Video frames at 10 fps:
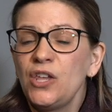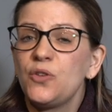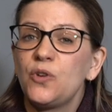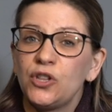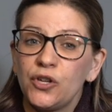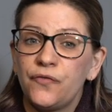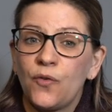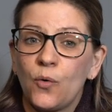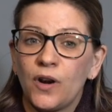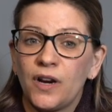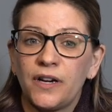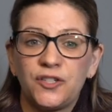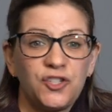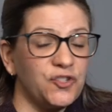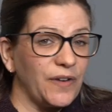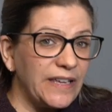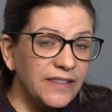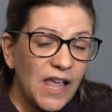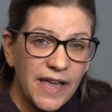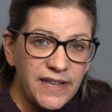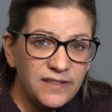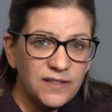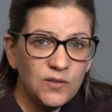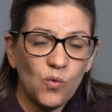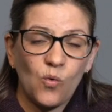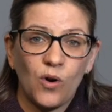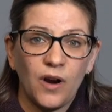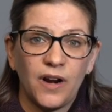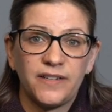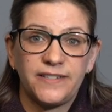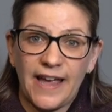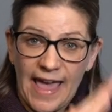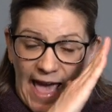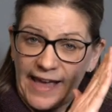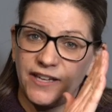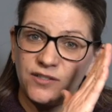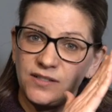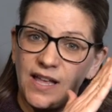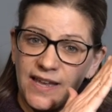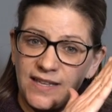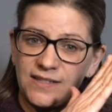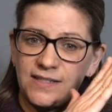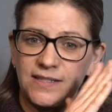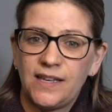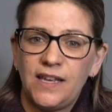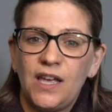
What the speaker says: You can look for straight lines or diagonal lines,